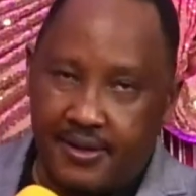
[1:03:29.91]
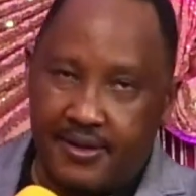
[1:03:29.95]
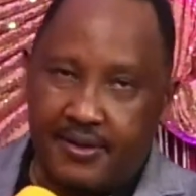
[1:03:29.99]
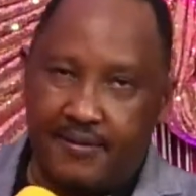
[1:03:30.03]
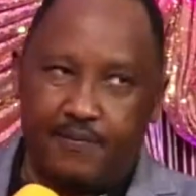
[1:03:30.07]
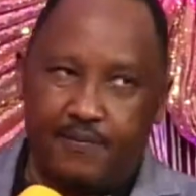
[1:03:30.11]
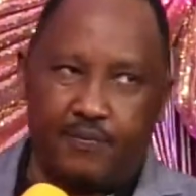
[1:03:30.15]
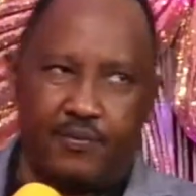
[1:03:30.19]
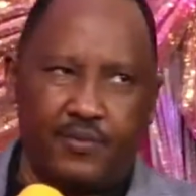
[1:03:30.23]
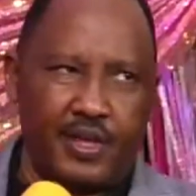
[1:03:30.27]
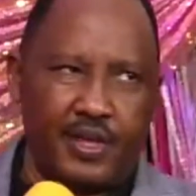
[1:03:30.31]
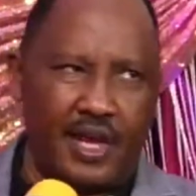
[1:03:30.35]

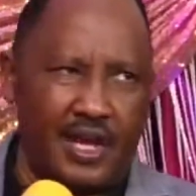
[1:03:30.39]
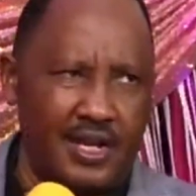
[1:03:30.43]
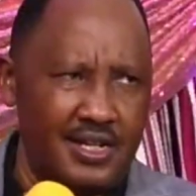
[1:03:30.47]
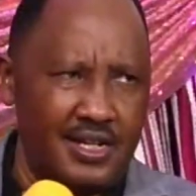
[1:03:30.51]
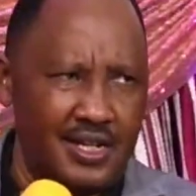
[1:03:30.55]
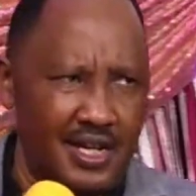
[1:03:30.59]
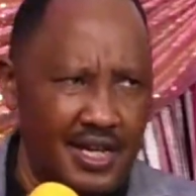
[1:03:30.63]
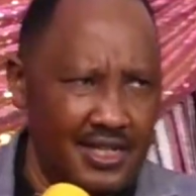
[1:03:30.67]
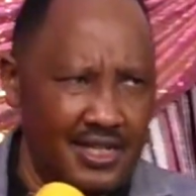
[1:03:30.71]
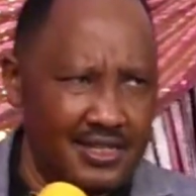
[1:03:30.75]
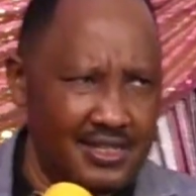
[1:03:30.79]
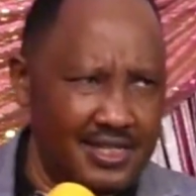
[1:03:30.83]
And
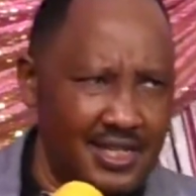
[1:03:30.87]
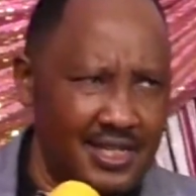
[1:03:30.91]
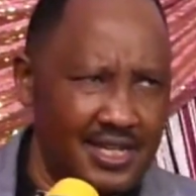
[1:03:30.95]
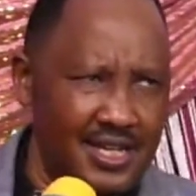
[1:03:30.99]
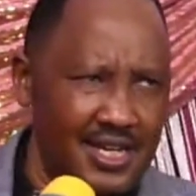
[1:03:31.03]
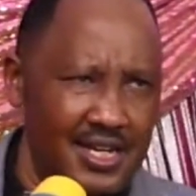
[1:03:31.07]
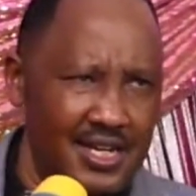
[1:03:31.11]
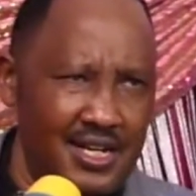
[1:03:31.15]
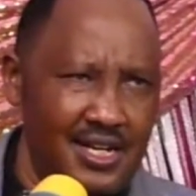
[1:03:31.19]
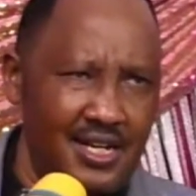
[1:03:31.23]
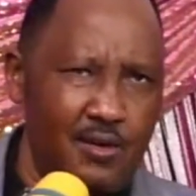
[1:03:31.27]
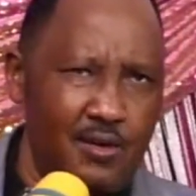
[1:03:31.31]
uh,
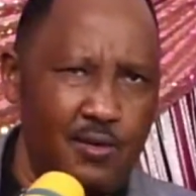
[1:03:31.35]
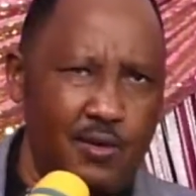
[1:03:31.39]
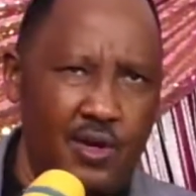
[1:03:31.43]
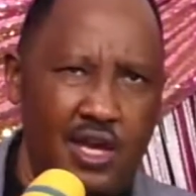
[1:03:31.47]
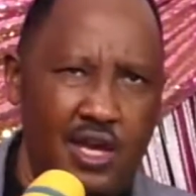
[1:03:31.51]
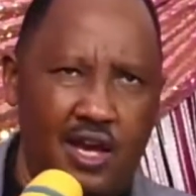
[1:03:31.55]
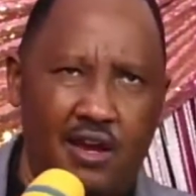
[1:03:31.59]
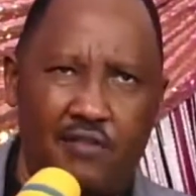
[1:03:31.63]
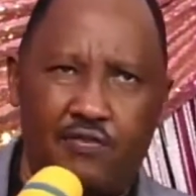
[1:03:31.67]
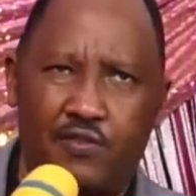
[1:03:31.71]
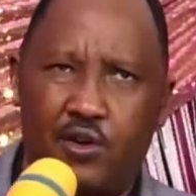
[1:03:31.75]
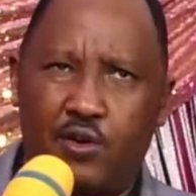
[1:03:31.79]
secondly, we
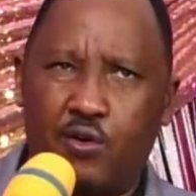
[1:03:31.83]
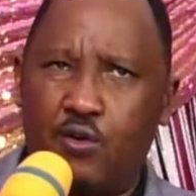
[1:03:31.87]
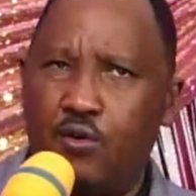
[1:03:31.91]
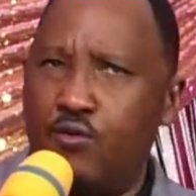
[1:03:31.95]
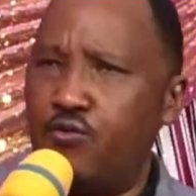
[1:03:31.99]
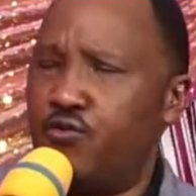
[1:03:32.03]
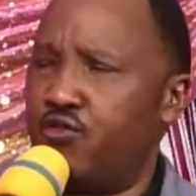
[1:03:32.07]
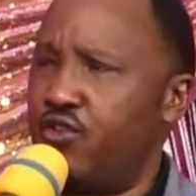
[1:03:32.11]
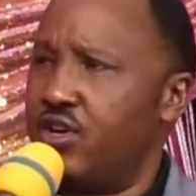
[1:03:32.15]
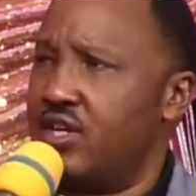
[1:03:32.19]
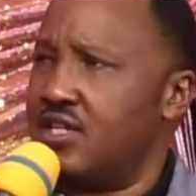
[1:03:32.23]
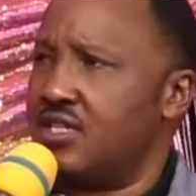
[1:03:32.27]
have a
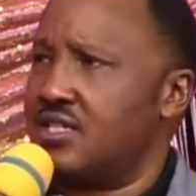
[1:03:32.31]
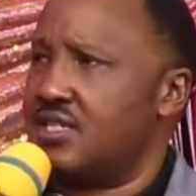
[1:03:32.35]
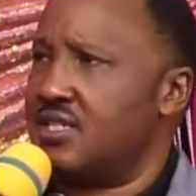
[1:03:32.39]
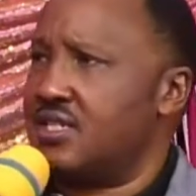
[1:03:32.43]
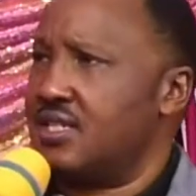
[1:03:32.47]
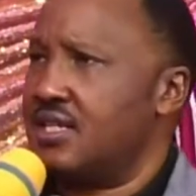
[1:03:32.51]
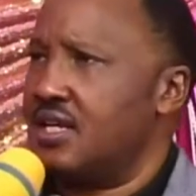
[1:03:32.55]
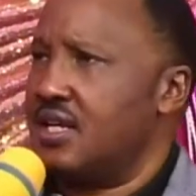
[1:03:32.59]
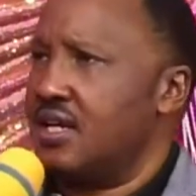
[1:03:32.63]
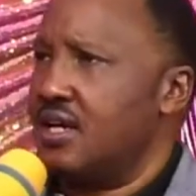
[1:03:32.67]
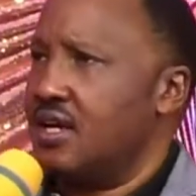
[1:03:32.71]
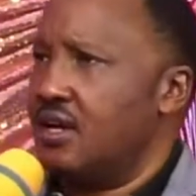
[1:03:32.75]

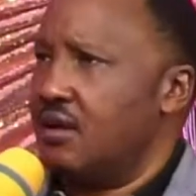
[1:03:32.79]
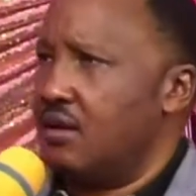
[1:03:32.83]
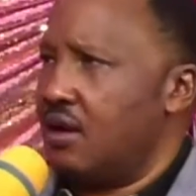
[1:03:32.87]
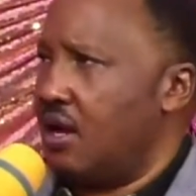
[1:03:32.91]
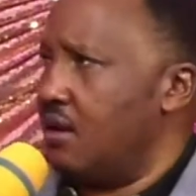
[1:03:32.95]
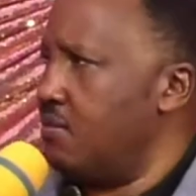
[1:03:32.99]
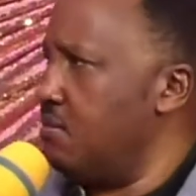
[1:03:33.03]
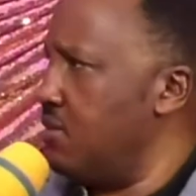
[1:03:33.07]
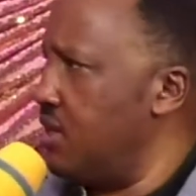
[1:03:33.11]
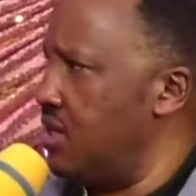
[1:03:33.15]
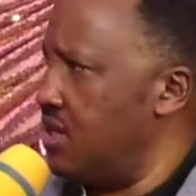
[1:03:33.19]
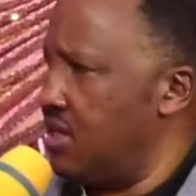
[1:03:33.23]
conference,
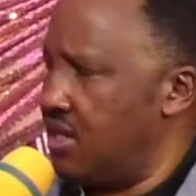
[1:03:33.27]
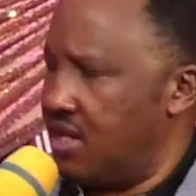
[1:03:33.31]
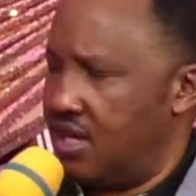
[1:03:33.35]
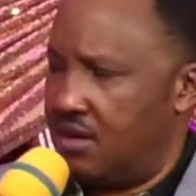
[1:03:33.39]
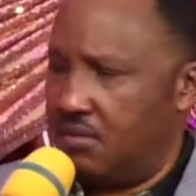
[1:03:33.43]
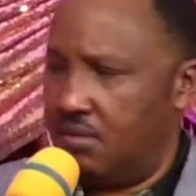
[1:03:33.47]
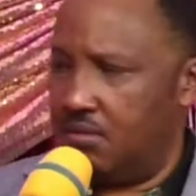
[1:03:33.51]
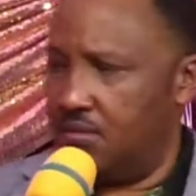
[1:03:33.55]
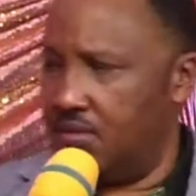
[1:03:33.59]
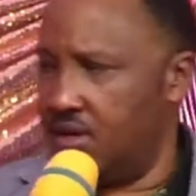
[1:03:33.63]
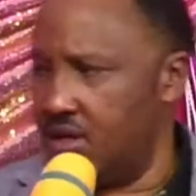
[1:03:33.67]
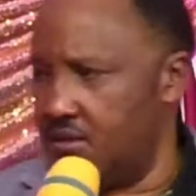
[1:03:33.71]
I mean, a,
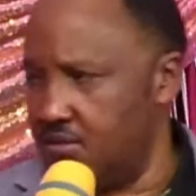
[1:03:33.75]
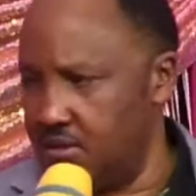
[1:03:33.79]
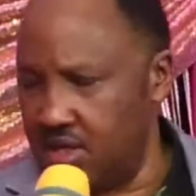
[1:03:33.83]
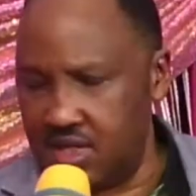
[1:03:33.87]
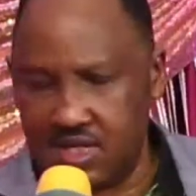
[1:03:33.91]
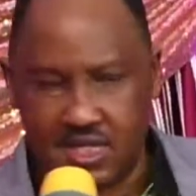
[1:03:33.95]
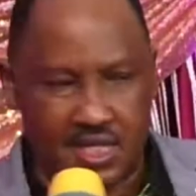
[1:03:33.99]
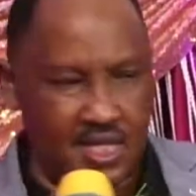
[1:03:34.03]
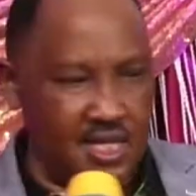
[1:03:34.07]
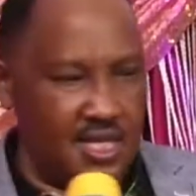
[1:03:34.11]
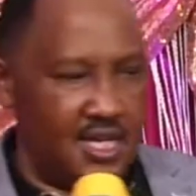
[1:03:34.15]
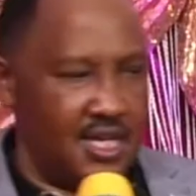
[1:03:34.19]
a
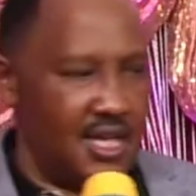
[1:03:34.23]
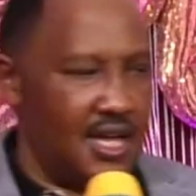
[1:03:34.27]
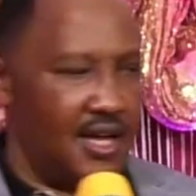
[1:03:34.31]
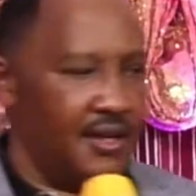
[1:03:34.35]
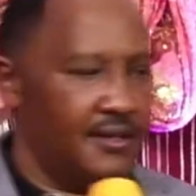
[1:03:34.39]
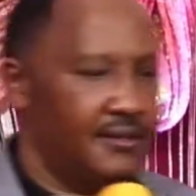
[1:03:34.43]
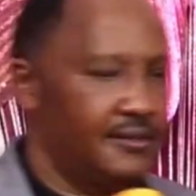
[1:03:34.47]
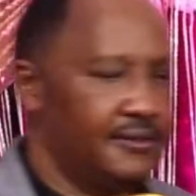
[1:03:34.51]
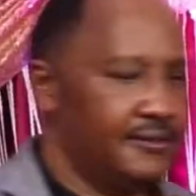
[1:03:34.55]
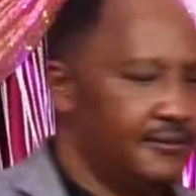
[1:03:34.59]
meeting here.